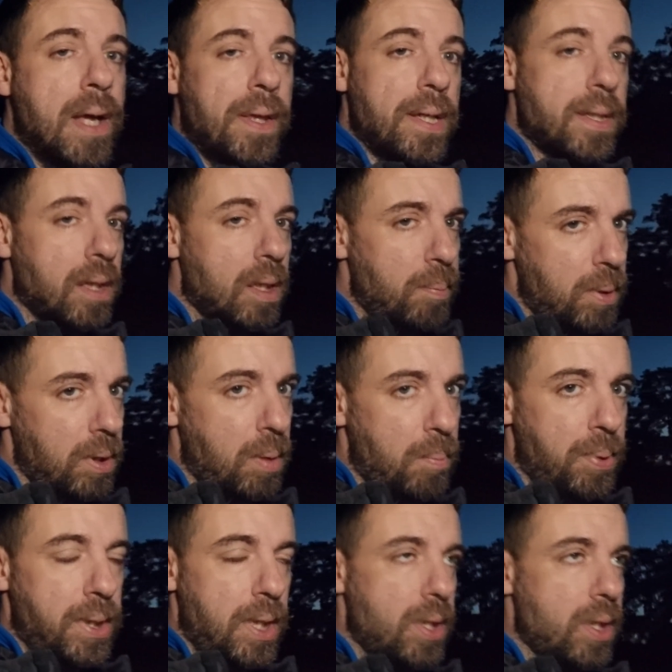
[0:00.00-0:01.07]
There's a couple of
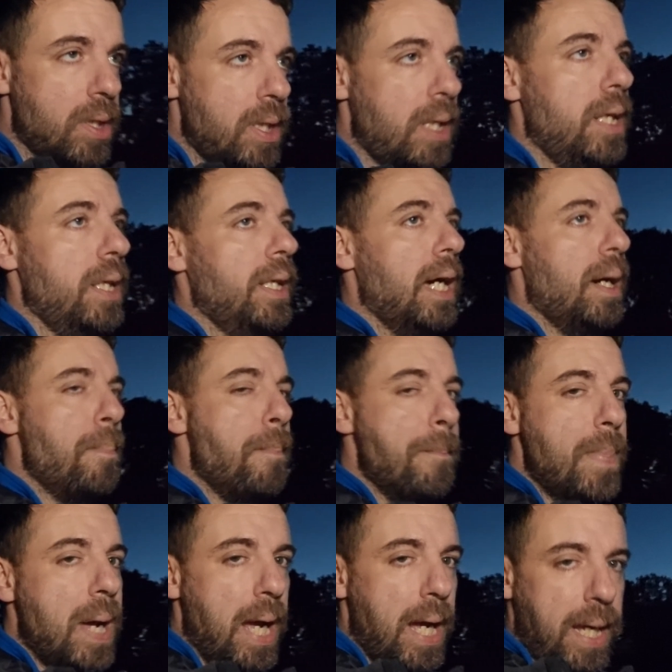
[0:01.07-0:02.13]
compositions here that I
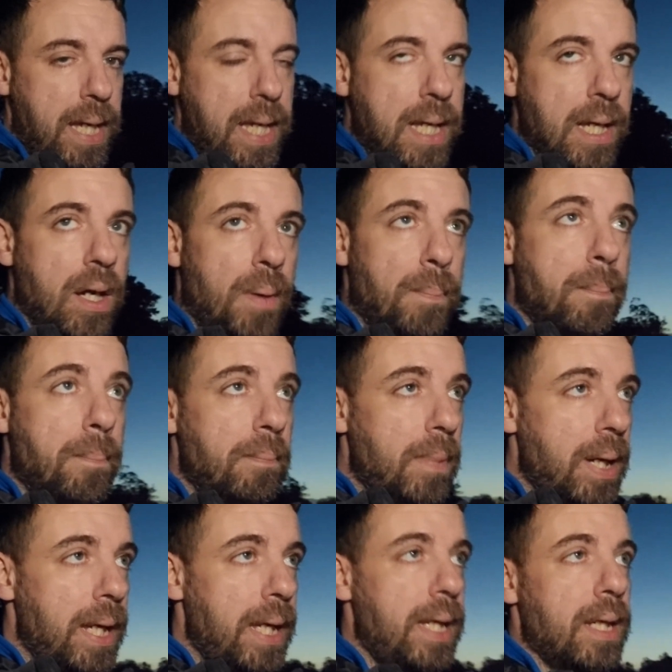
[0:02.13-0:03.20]

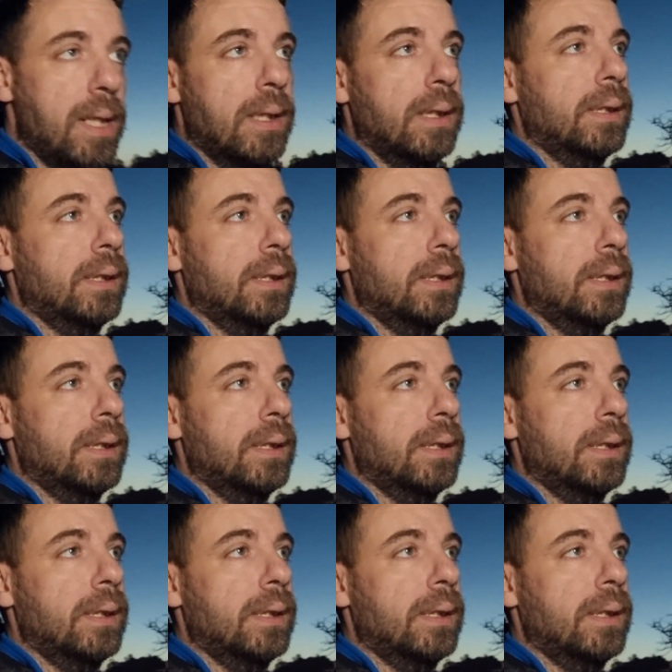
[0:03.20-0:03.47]
may